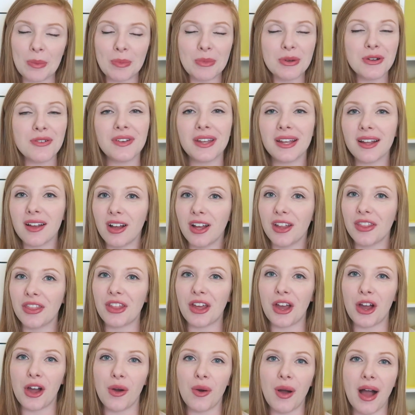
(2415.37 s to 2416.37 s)
moving on
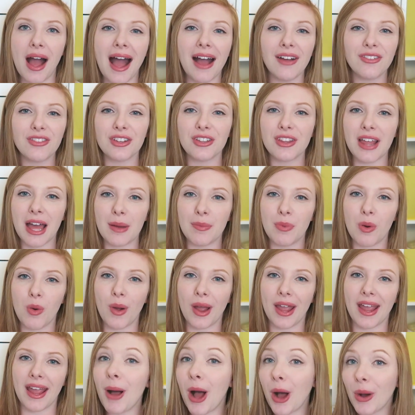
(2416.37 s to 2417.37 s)
though after that
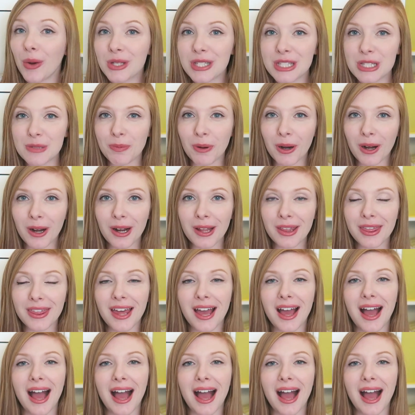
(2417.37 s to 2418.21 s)
point post birth